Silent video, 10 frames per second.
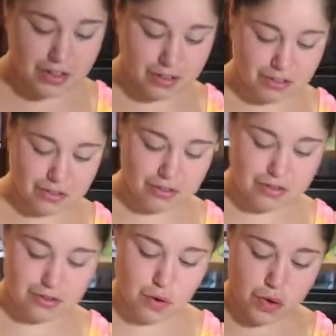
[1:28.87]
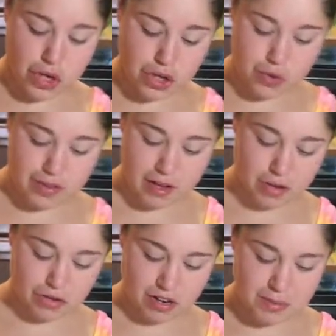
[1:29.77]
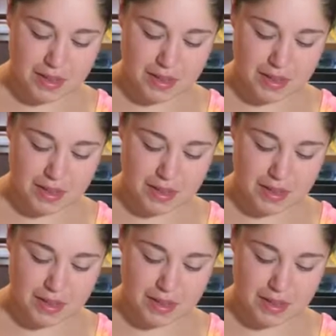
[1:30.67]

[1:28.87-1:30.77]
looks so good. You can tell it's going to be